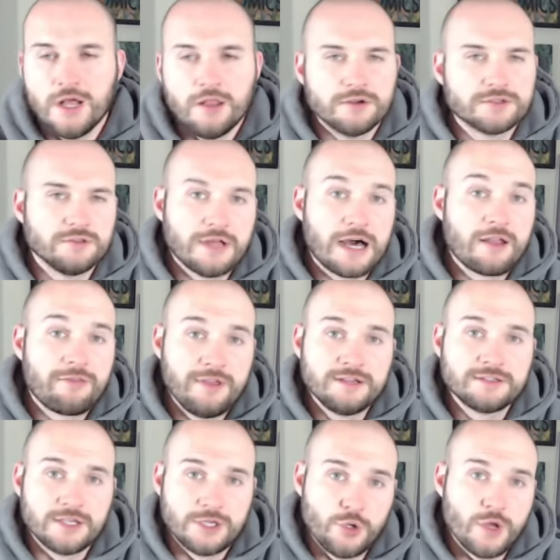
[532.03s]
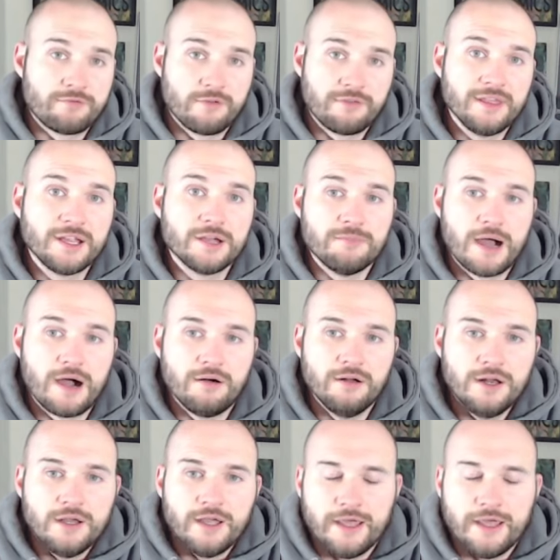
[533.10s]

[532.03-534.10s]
There's a lot of things that you have to think about,